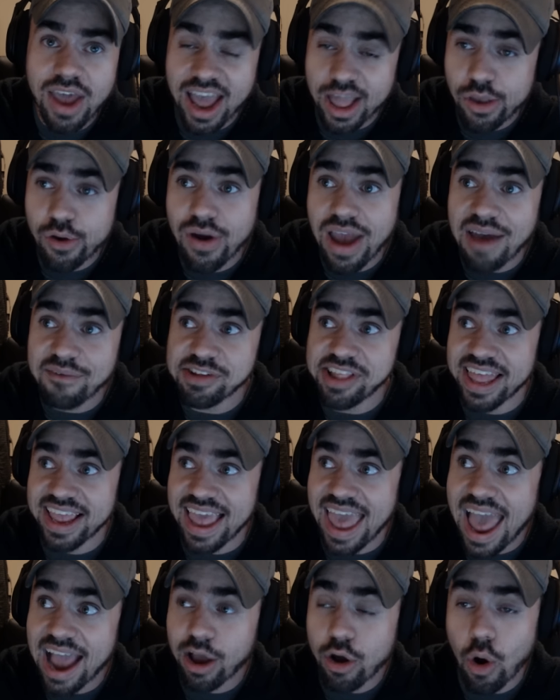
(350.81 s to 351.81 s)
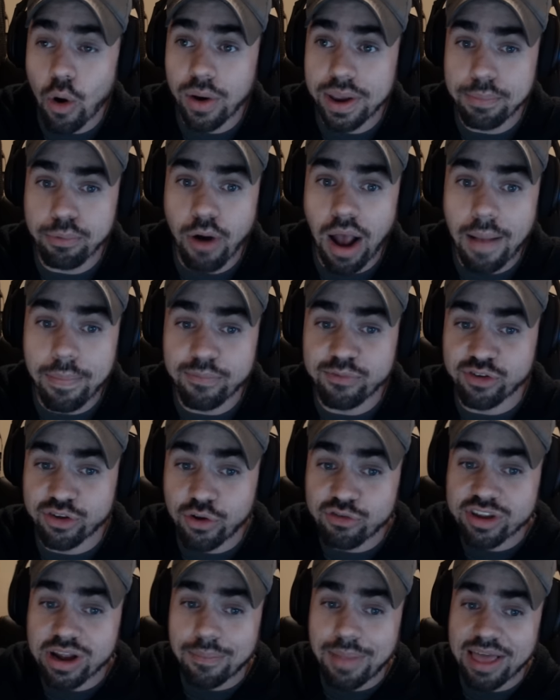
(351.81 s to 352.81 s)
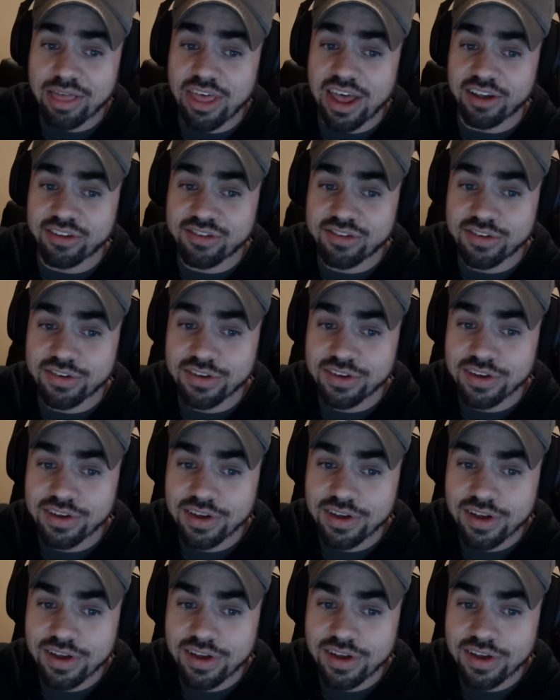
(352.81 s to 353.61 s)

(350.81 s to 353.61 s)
and you're having like echoey problems, do something like this.